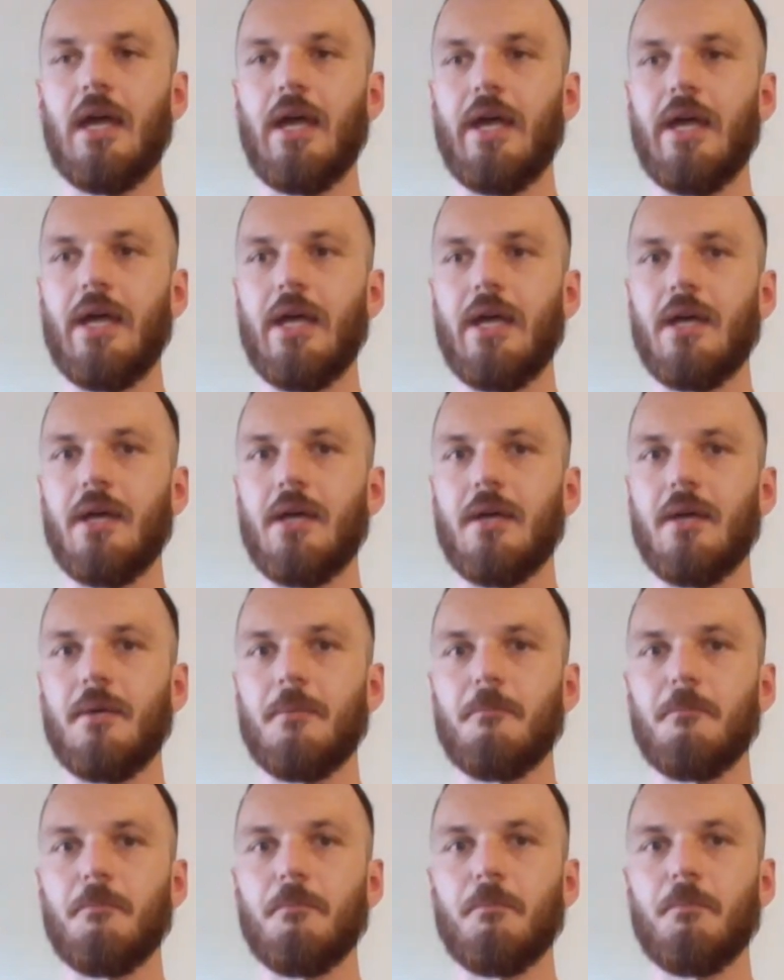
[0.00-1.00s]

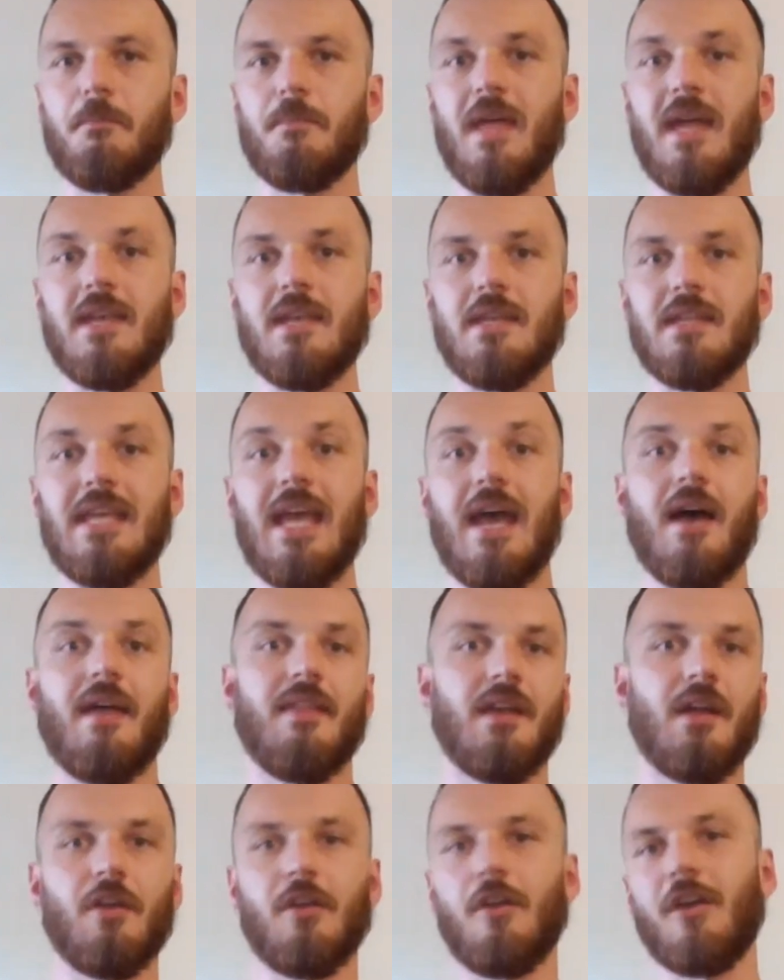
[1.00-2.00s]
um, then yeah,
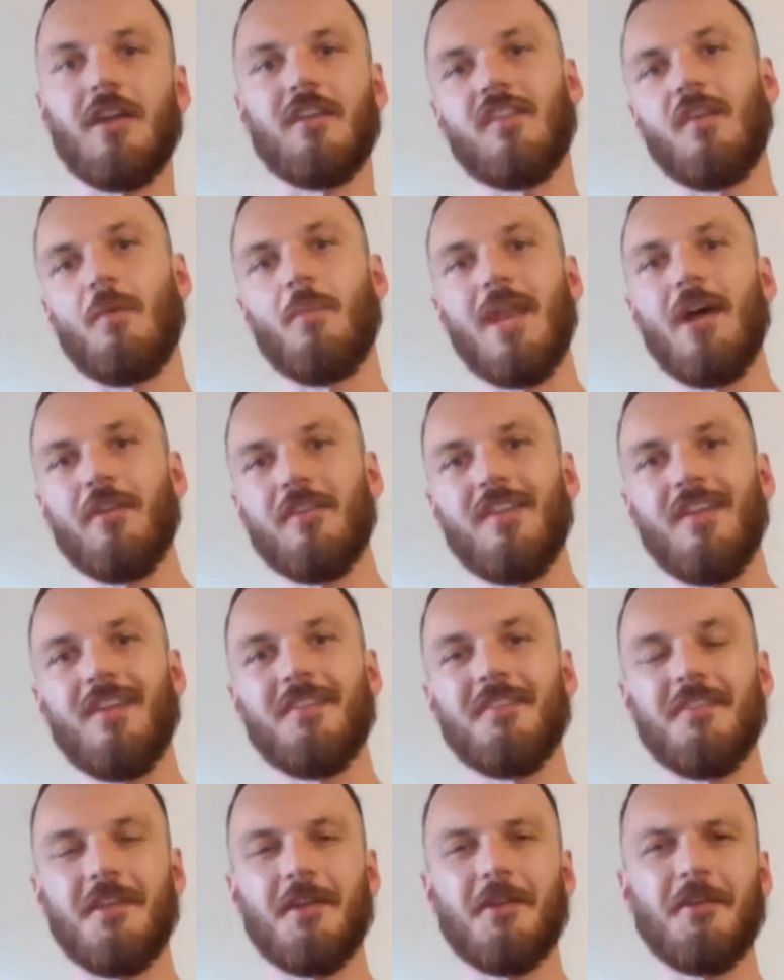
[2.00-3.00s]
then I'd look at someone
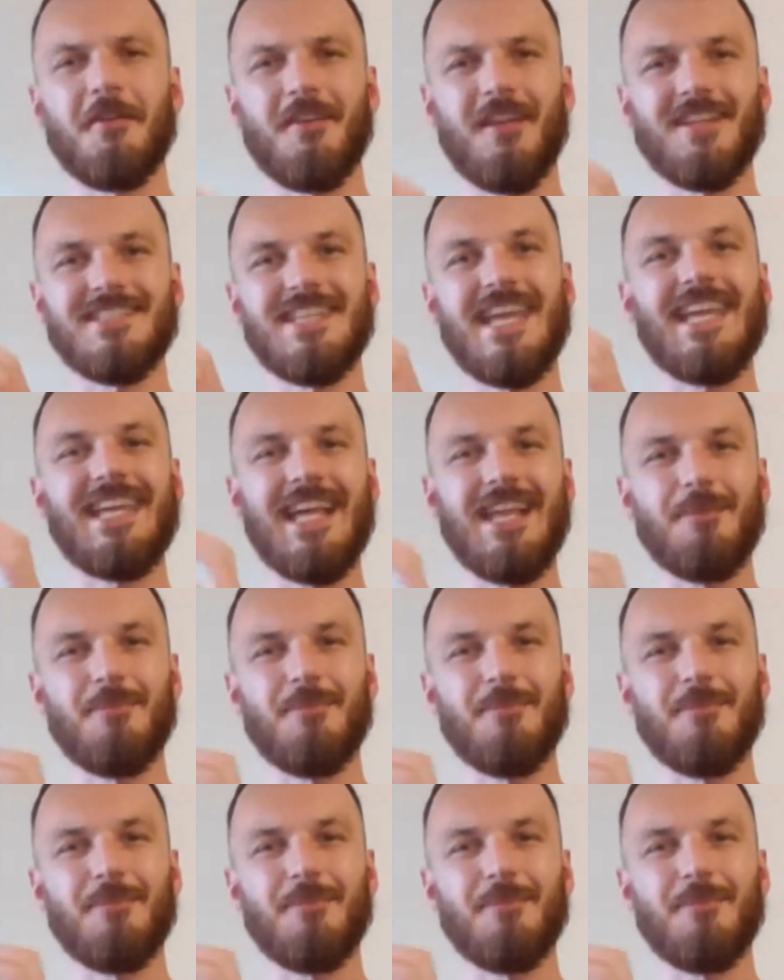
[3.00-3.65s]
else's, and then I'd like take